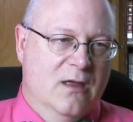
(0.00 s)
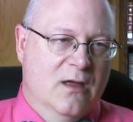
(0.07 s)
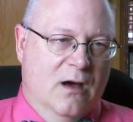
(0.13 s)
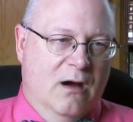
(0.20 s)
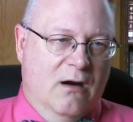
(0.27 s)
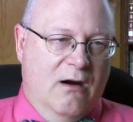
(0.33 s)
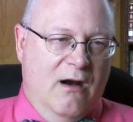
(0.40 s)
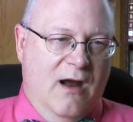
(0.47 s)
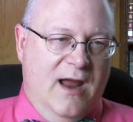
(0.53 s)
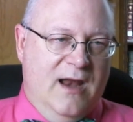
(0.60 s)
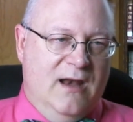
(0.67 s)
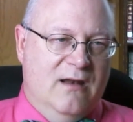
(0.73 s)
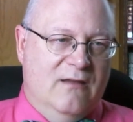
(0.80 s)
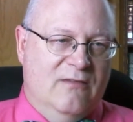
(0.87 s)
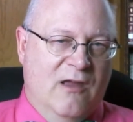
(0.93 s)
All right.
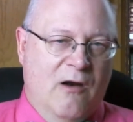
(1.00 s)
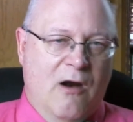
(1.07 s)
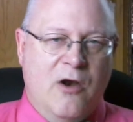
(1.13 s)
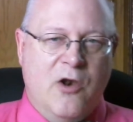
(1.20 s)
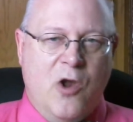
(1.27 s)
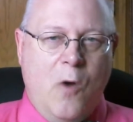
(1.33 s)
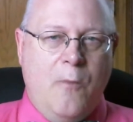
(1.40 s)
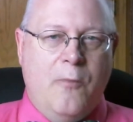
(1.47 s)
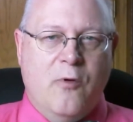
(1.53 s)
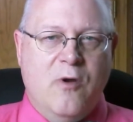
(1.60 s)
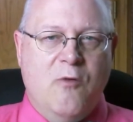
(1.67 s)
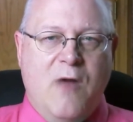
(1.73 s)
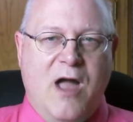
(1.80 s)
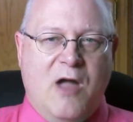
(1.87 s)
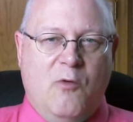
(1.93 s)
There are no
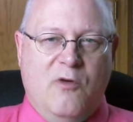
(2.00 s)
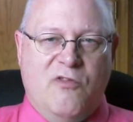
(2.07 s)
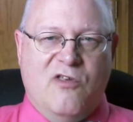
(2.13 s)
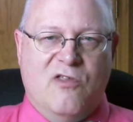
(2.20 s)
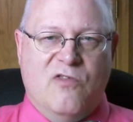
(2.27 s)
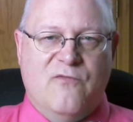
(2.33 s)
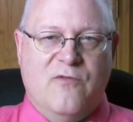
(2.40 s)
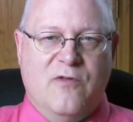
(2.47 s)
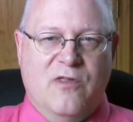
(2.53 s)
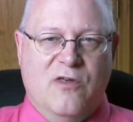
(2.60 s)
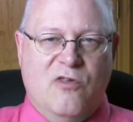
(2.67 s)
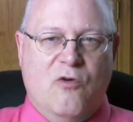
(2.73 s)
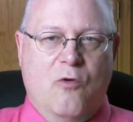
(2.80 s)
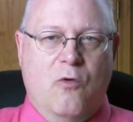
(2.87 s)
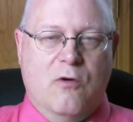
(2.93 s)
prerequisites for
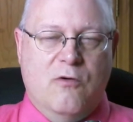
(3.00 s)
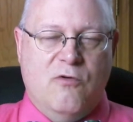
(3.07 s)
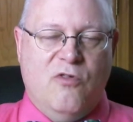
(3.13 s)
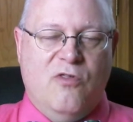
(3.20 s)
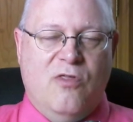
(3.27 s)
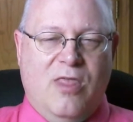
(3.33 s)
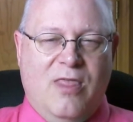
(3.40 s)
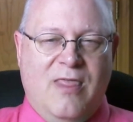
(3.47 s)
this course.